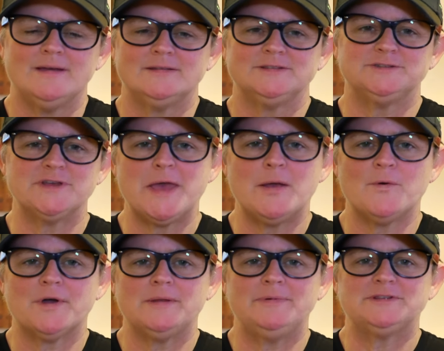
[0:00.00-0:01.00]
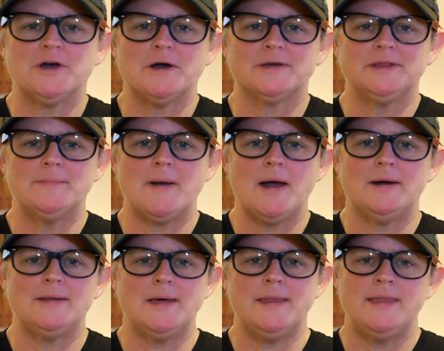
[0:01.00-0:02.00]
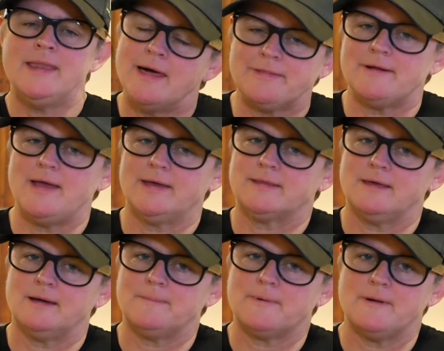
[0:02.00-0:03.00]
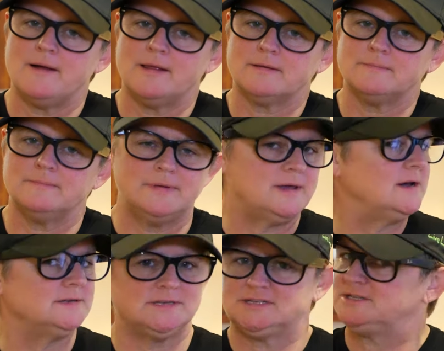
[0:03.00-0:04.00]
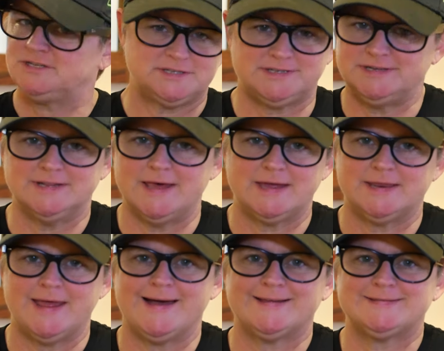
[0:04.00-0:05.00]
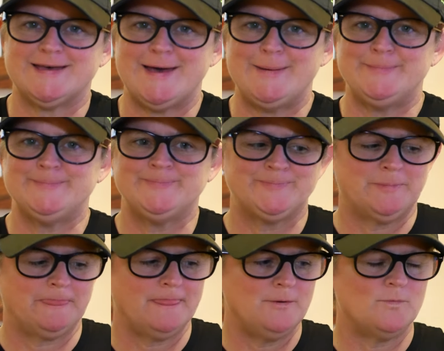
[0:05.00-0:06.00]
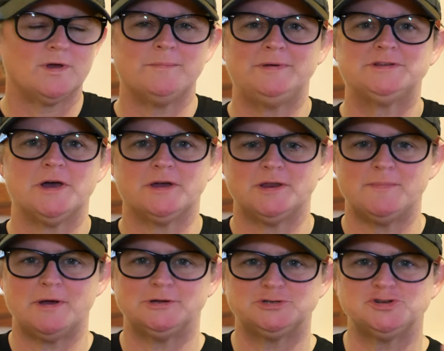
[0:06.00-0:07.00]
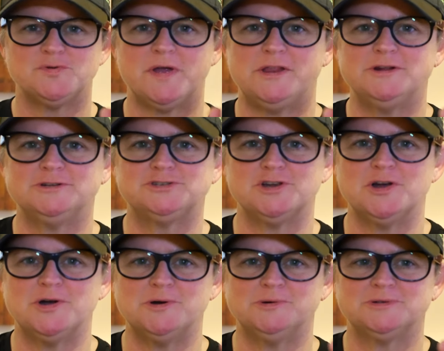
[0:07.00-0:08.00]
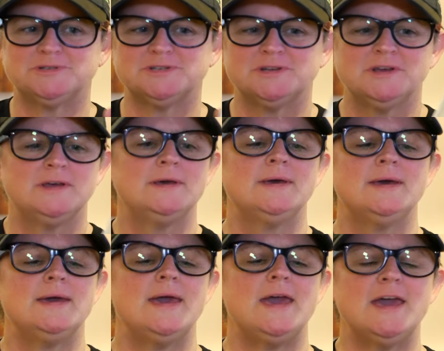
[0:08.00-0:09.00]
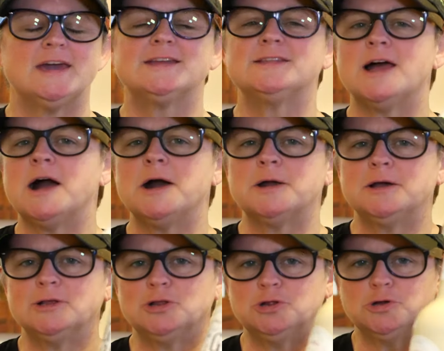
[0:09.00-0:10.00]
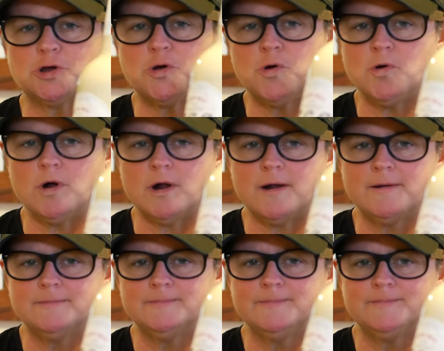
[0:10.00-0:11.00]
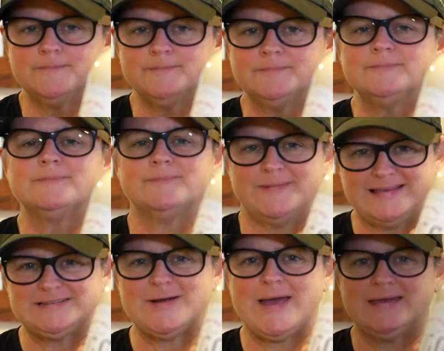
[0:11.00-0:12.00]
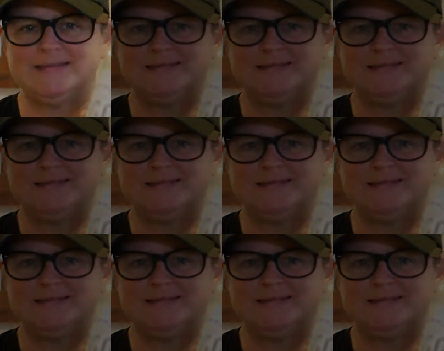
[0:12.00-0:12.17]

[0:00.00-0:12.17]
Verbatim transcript: Today we're going to be talking about another eggnog product because it's still eggnog time. We're going to be talking about Trader Joe's eggnog liqueur. That's right.